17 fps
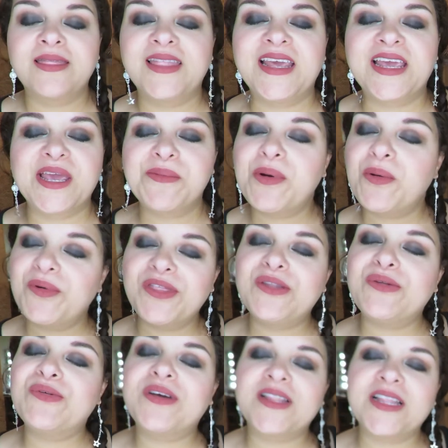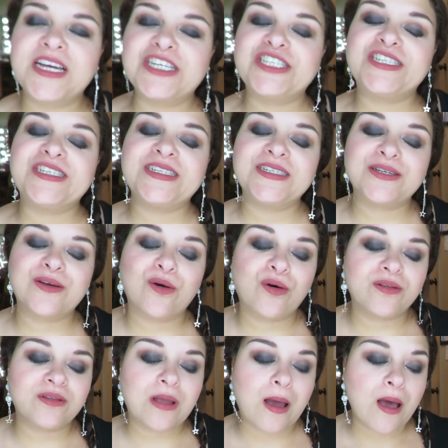They came out with a new collection
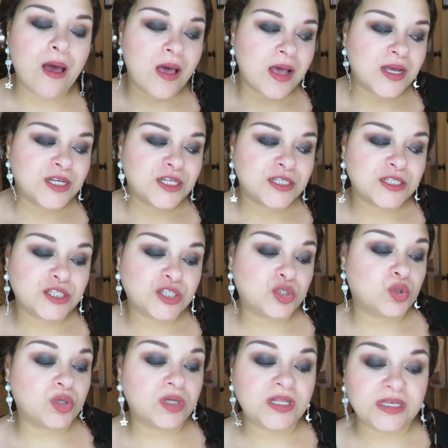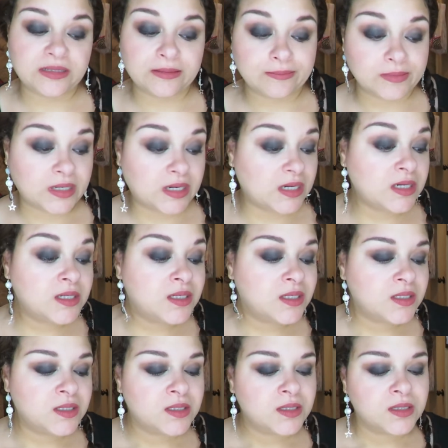called Sol y Mal,
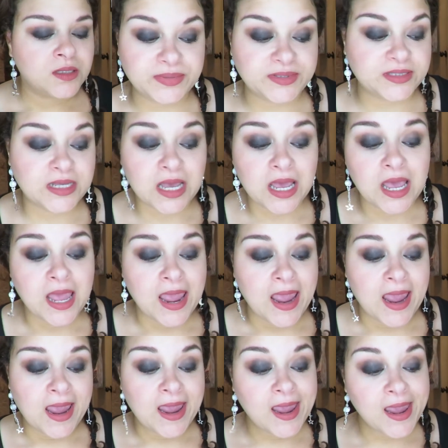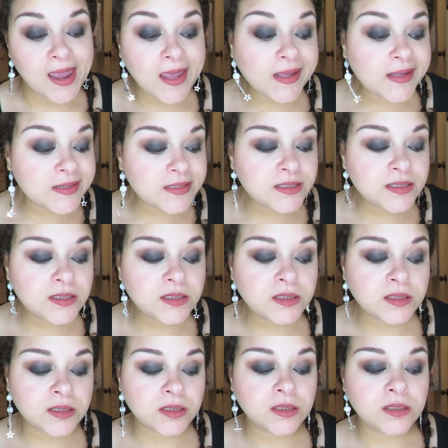
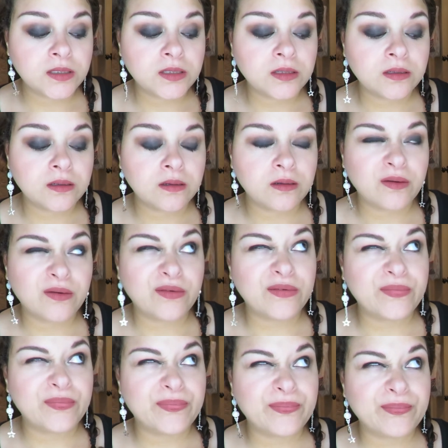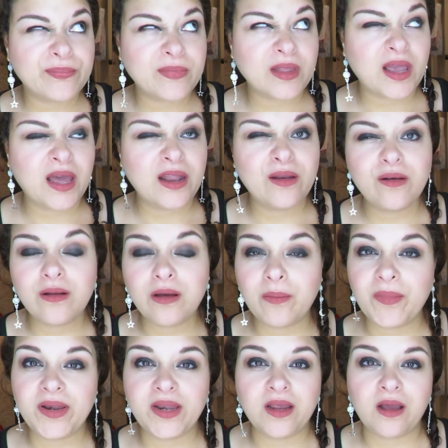and I don't know how
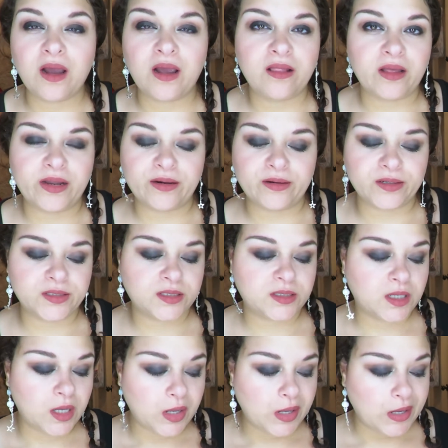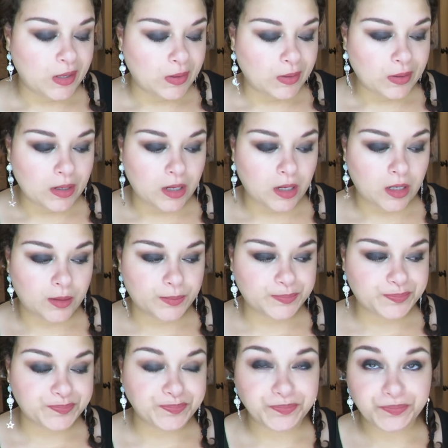many highlighters,
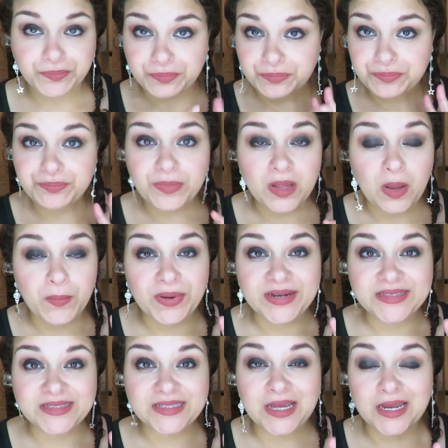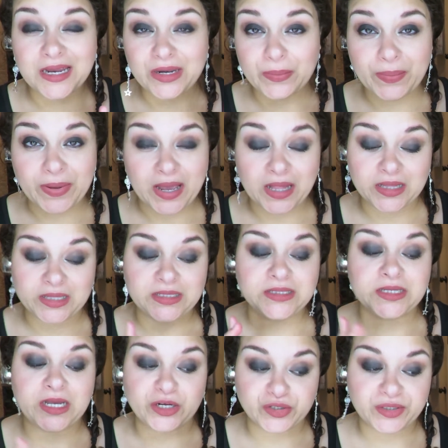but it's not in the palette,
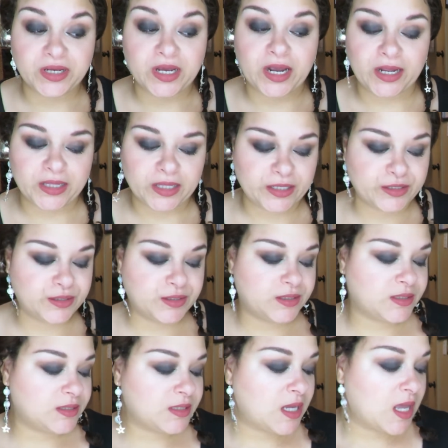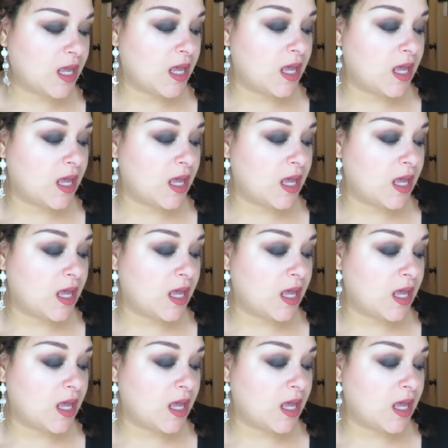it's actually highlighters,